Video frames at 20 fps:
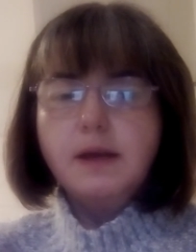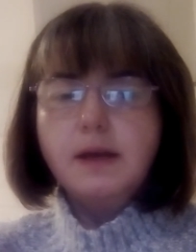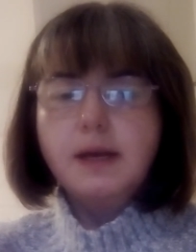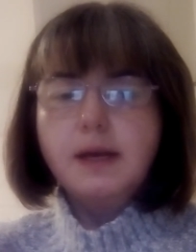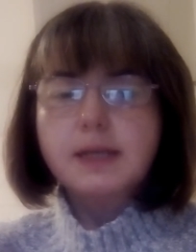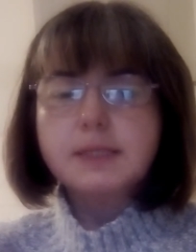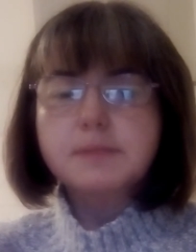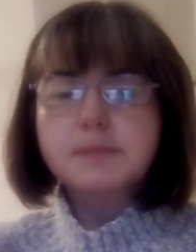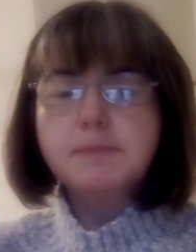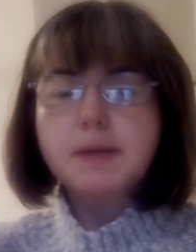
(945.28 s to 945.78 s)

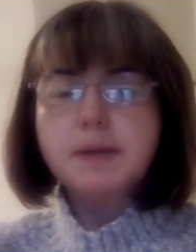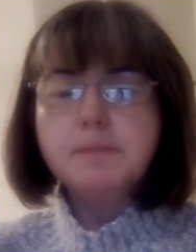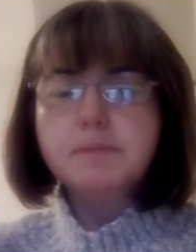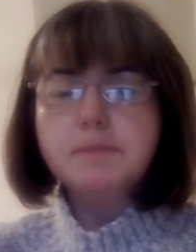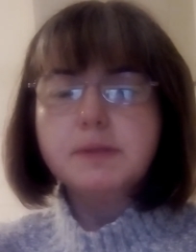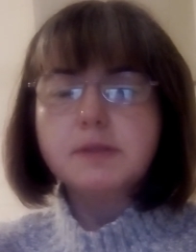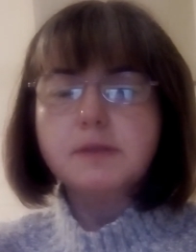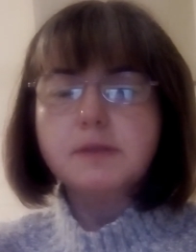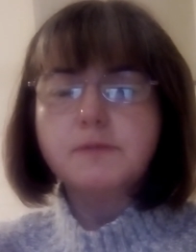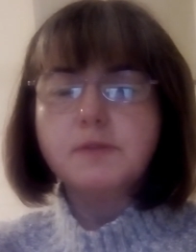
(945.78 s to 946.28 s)
As
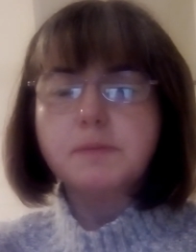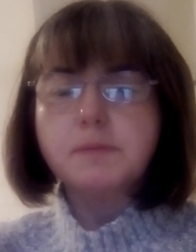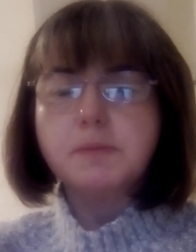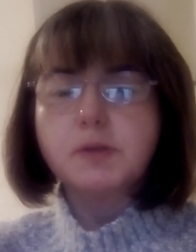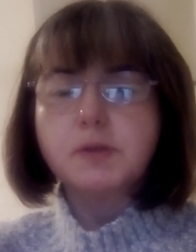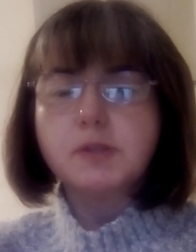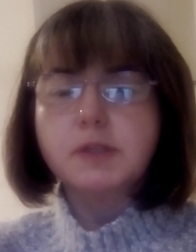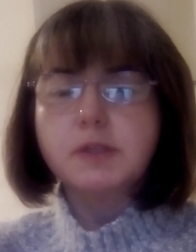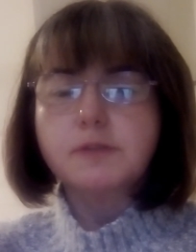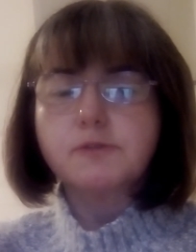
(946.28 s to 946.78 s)
members of the
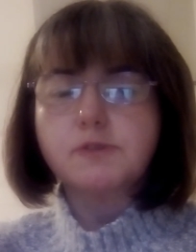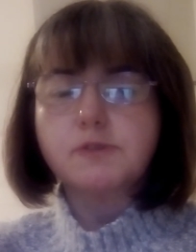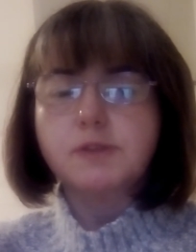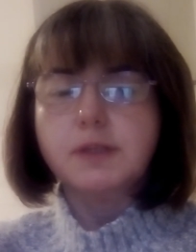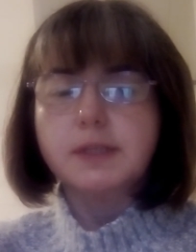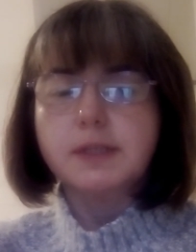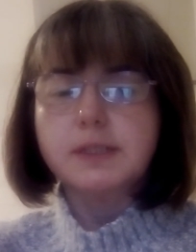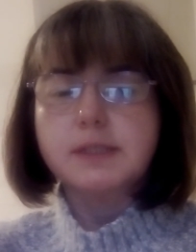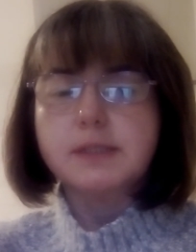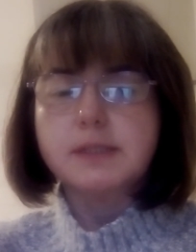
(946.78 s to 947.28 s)
body of
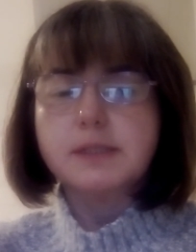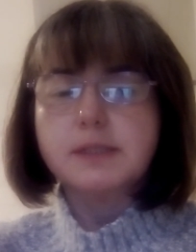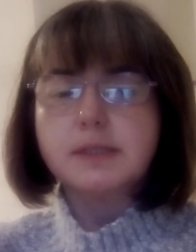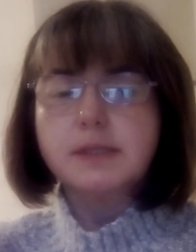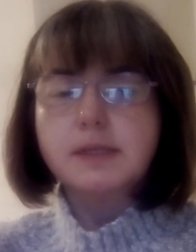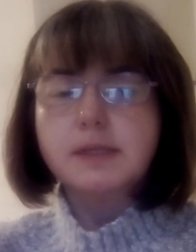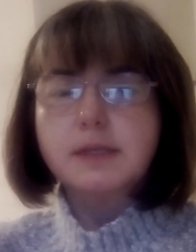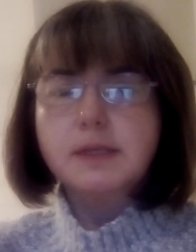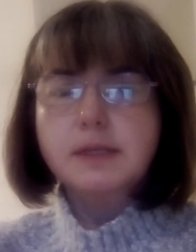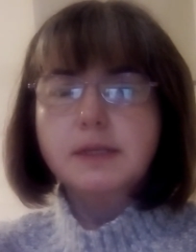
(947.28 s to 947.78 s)
Christ,
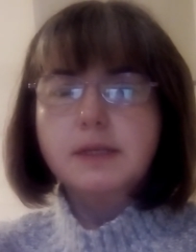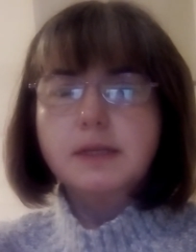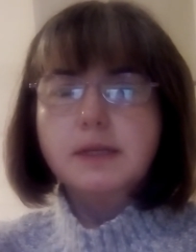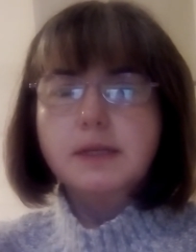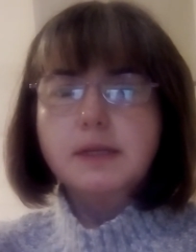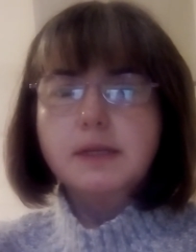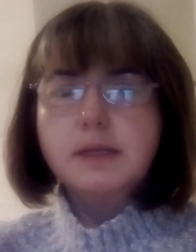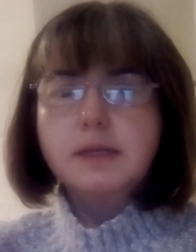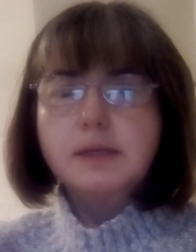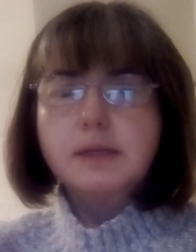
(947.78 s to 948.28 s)

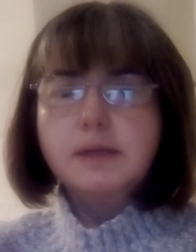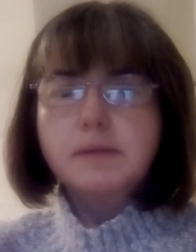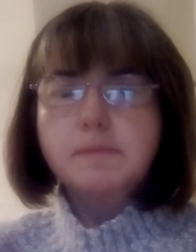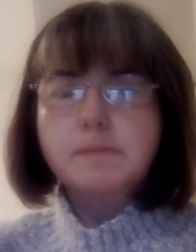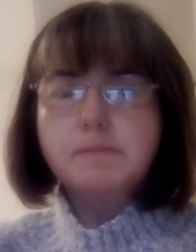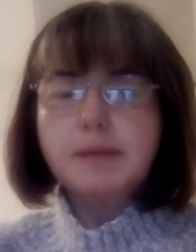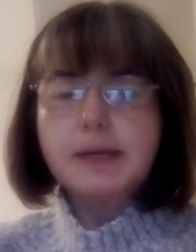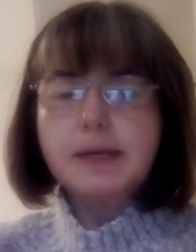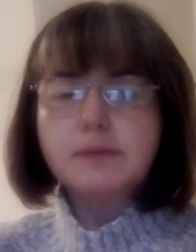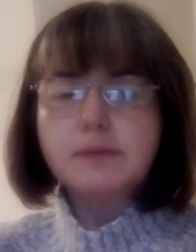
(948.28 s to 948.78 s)

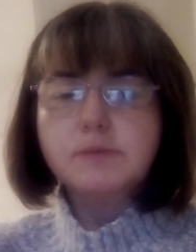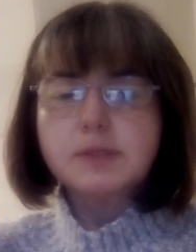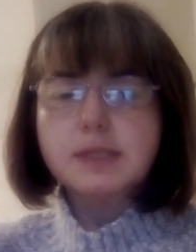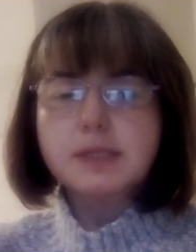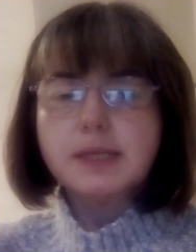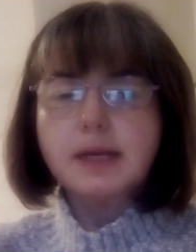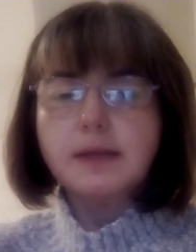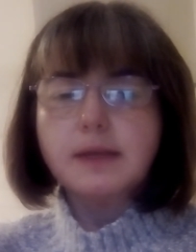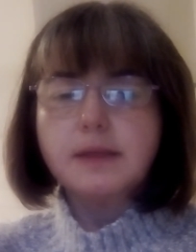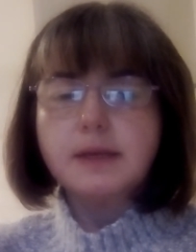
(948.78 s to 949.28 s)
bound
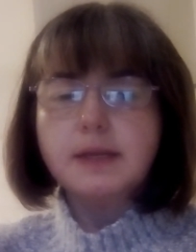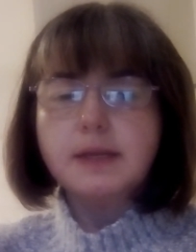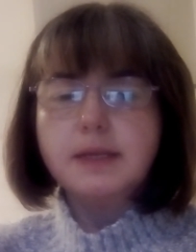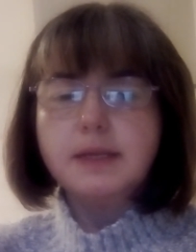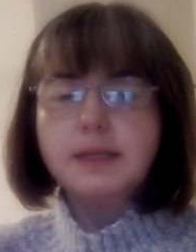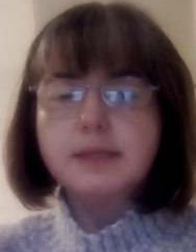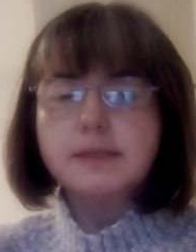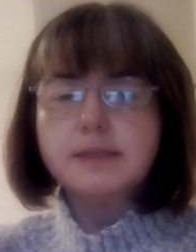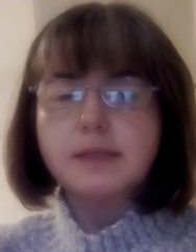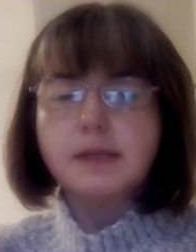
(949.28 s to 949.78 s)
together in
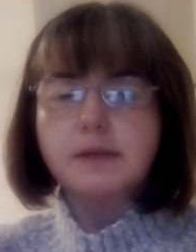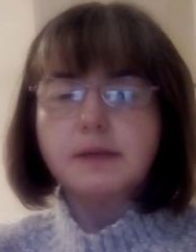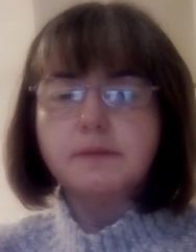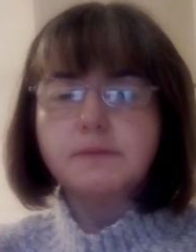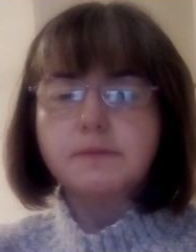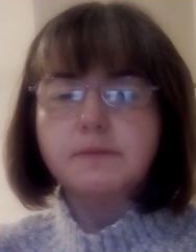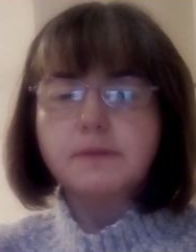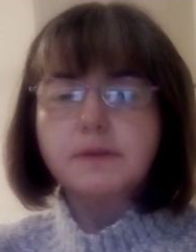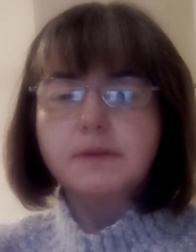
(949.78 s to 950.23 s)
his love,